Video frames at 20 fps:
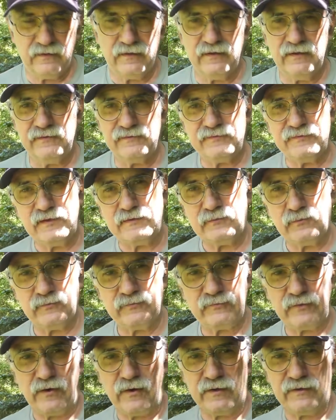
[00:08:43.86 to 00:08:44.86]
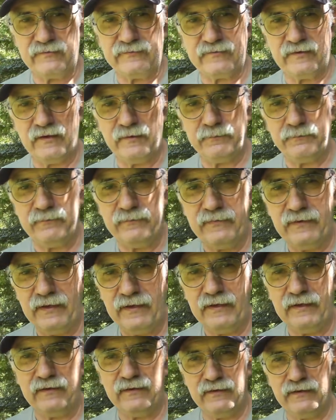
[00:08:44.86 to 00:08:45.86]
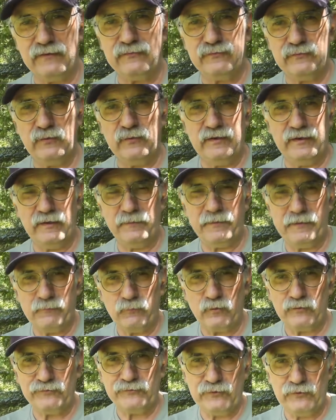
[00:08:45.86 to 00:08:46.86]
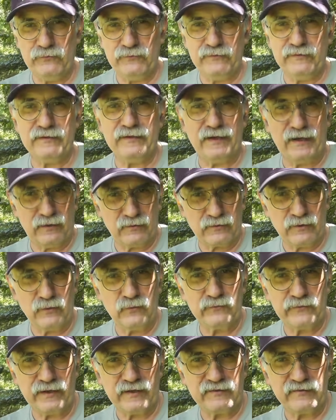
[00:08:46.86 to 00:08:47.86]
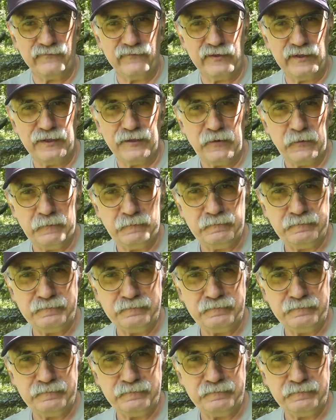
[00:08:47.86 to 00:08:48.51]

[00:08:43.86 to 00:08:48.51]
Let's set those targets up and let's do a little bit more shooting, then I'll close out the video.